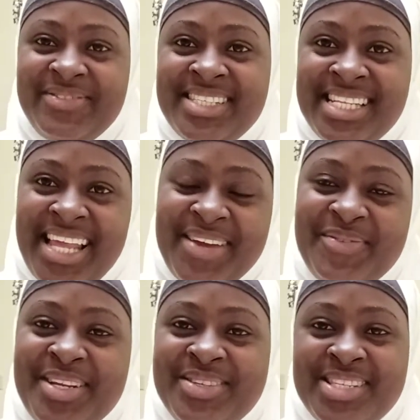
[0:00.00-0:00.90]
It's
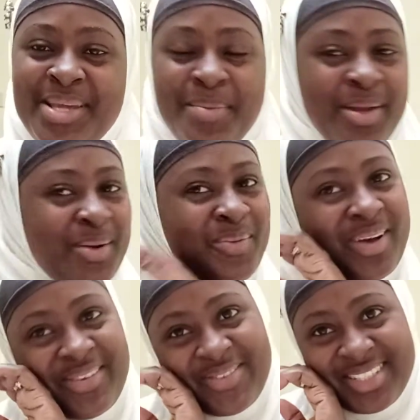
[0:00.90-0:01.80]
Life with Nuseiba, your
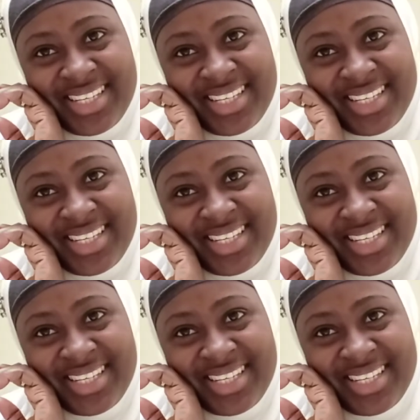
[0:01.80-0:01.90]
wonderful